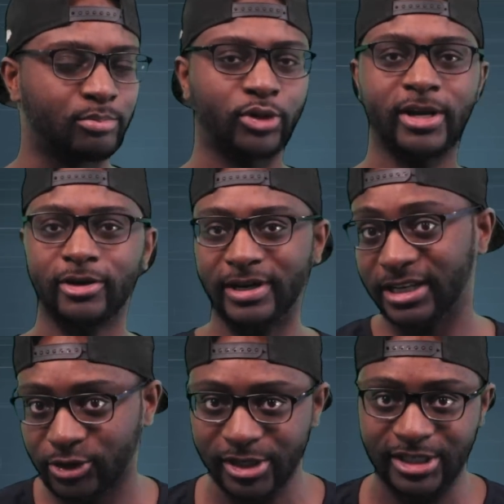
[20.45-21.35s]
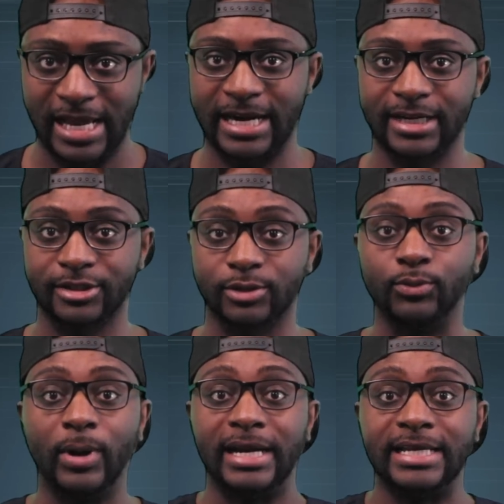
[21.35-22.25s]
prayer in Christianity, so
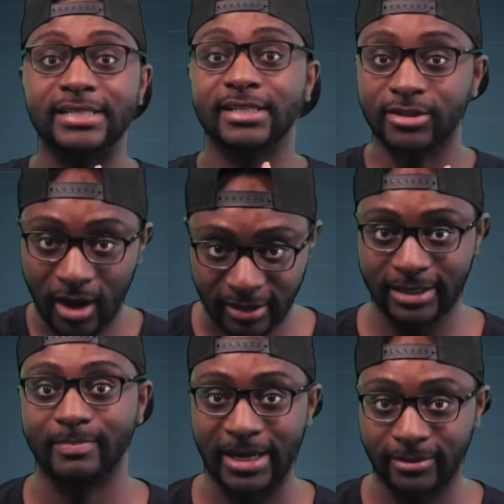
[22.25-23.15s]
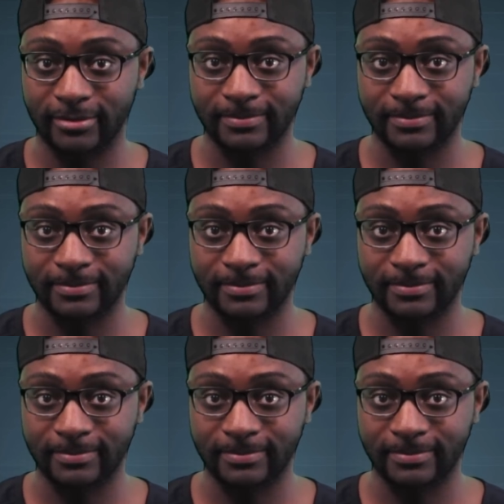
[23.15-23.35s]
what is he talking about?